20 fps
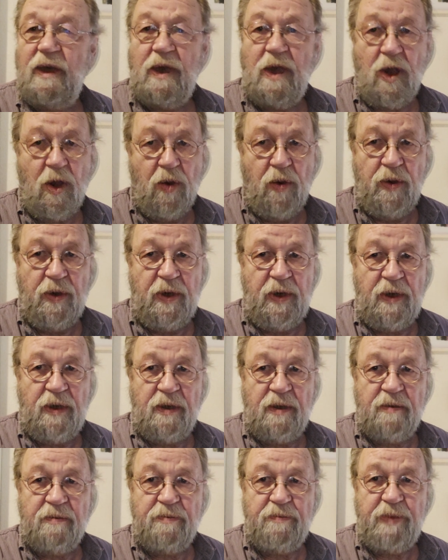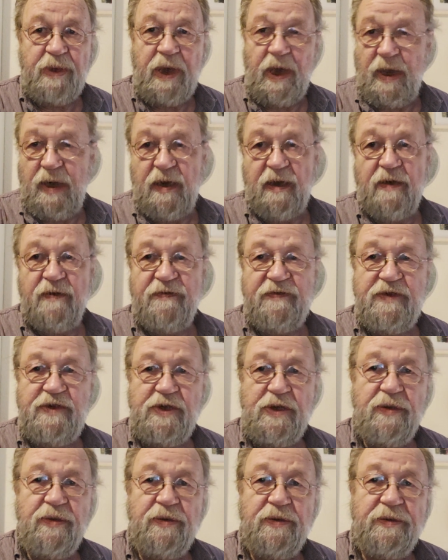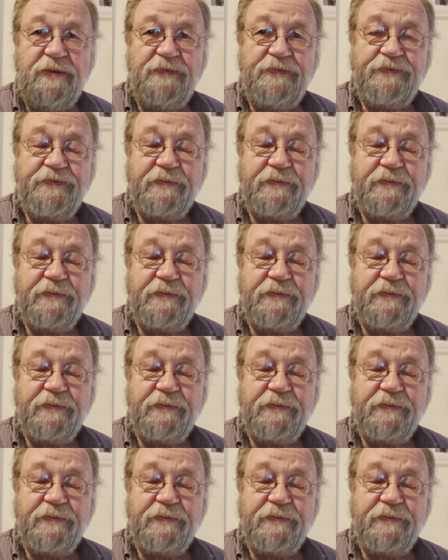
going in beginning of June.